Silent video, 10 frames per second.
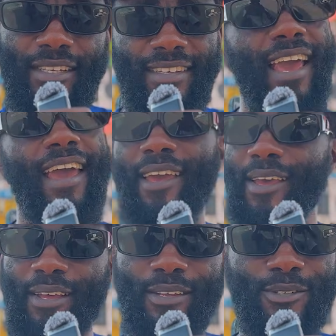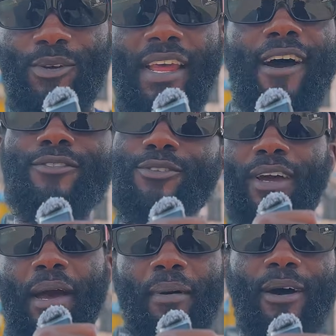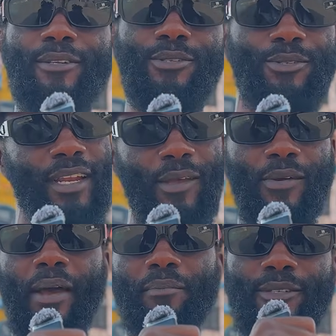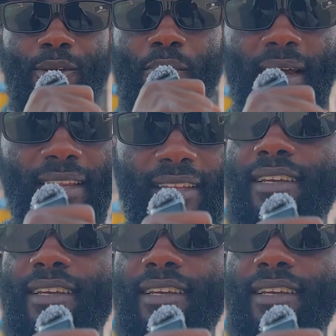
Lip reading: Yeah, so they have to talk about you so that you can be somebody.